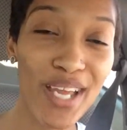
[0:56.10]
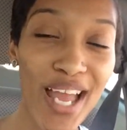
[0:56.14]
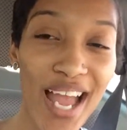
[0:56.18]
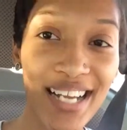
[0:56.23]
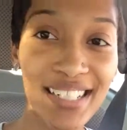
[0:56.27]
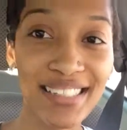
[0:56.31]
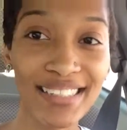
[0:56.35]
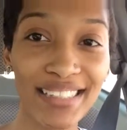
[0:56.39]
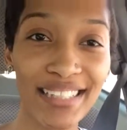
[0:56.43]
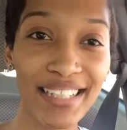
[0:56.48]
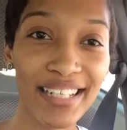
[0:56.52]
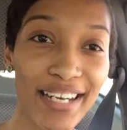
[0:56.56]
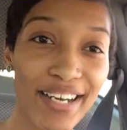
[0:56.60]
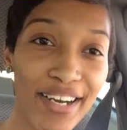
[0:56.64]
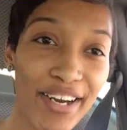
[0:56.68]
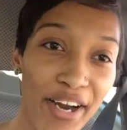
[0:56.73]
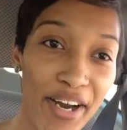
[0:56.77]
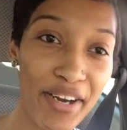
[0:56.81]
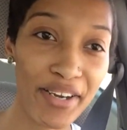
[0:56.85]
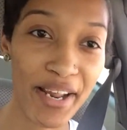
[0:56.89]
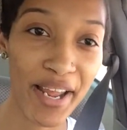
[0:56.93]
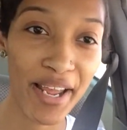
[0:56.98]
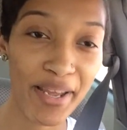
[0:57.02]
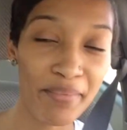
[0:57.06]
we actually hear
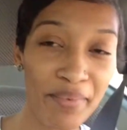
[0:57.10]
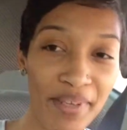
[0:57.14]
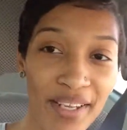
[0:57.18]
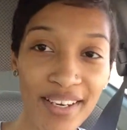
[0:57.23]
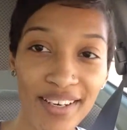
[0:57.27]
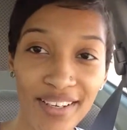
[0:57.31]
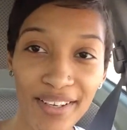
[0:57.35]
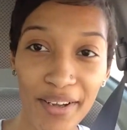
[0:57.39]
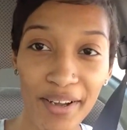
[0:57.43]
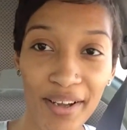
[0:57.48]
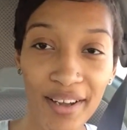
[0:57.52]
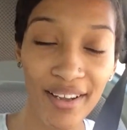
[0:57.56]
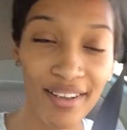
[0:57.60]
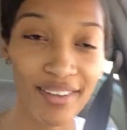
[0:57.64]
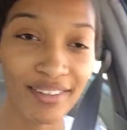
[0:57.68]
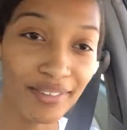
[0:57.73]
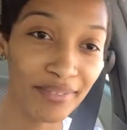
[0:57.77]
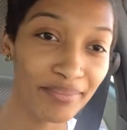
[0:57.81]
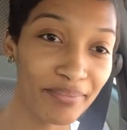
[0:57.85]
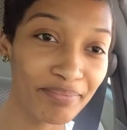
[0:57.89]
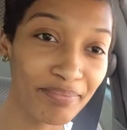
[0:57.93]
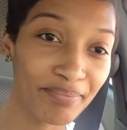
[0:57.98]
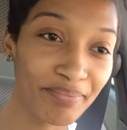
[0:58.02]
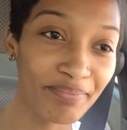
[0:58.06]
her name getting
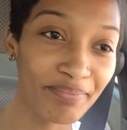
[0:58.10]
called.